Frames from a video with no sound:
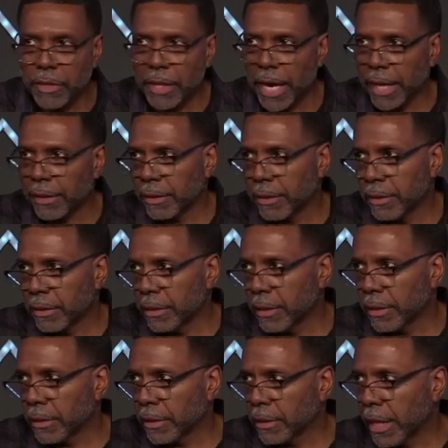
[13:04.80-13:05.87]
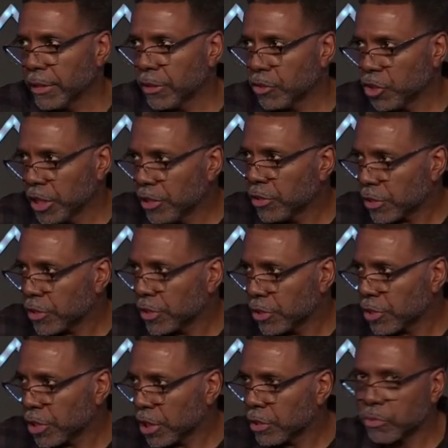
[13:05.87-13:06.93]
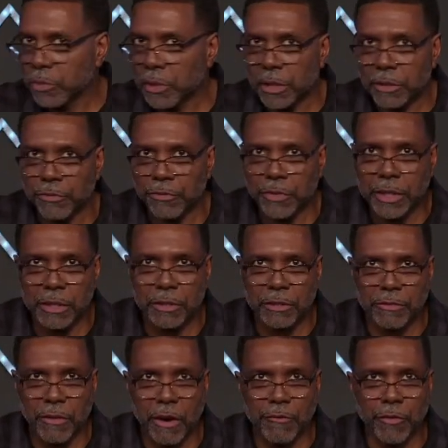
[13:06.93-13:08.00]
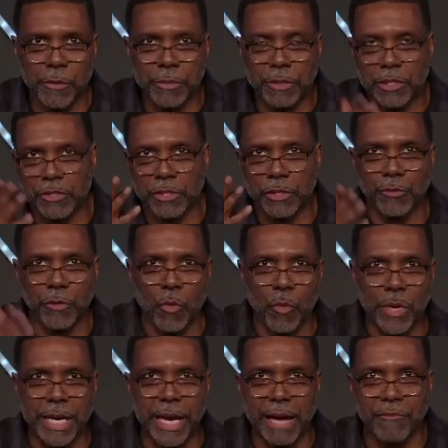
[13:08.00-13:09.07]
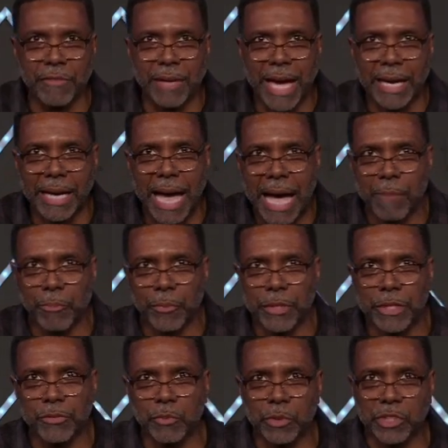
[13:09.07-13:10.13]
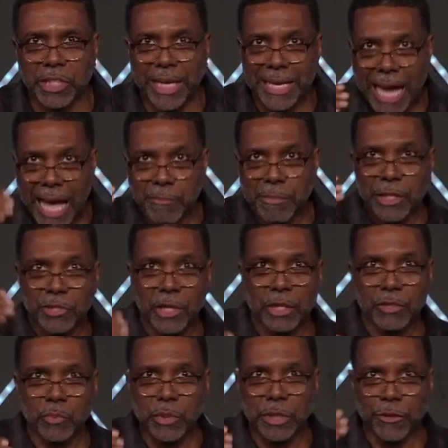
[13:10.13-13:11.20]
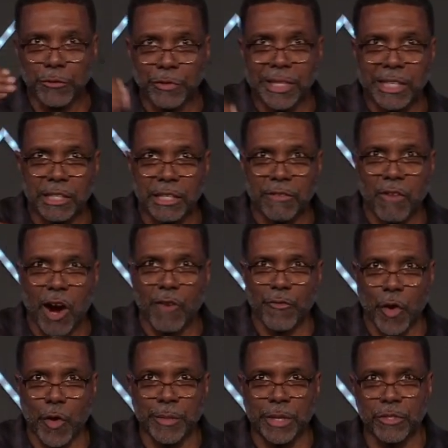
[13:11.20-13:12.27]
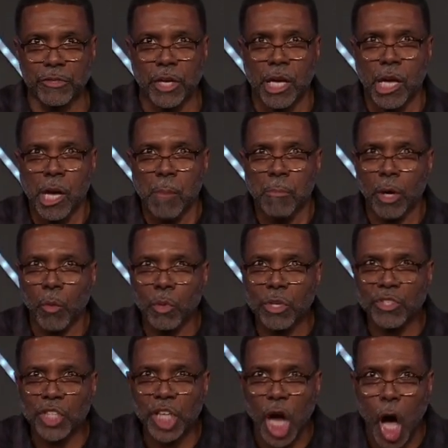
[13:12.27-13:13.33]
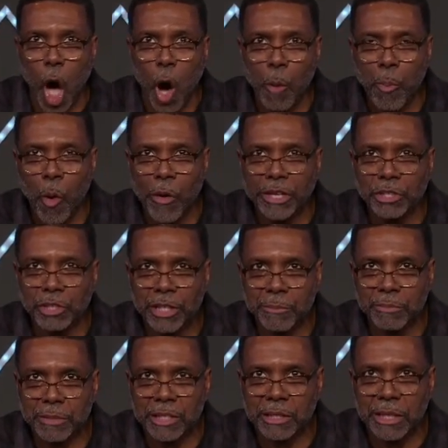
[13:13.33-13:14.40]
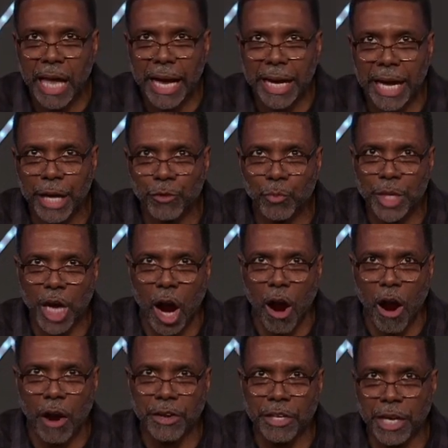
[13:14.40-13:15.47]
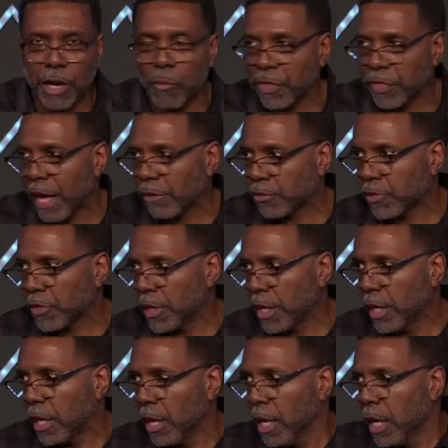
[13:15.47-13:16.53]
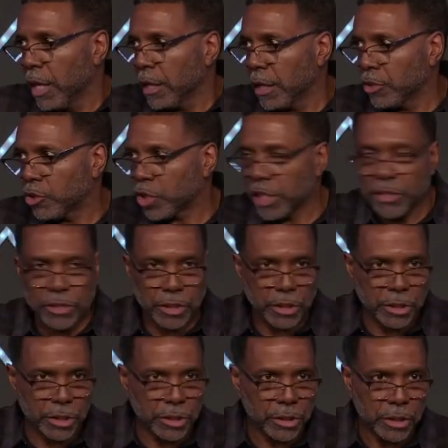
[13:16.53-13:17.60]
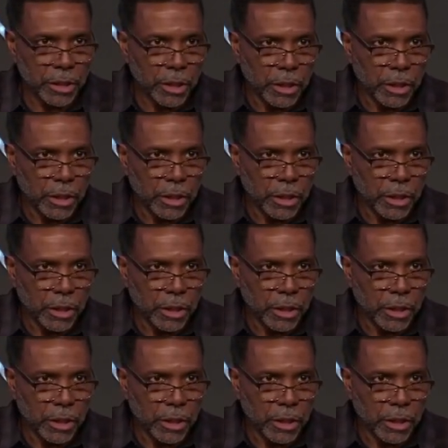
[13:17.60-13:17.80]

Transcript: that that Jesus is touched with the feelings of our infirmities. He says, For we have not a high priest which cannot be touched with the feeling of our infirmities, but was in all point tempted like as we are, yet without sin. Jesus,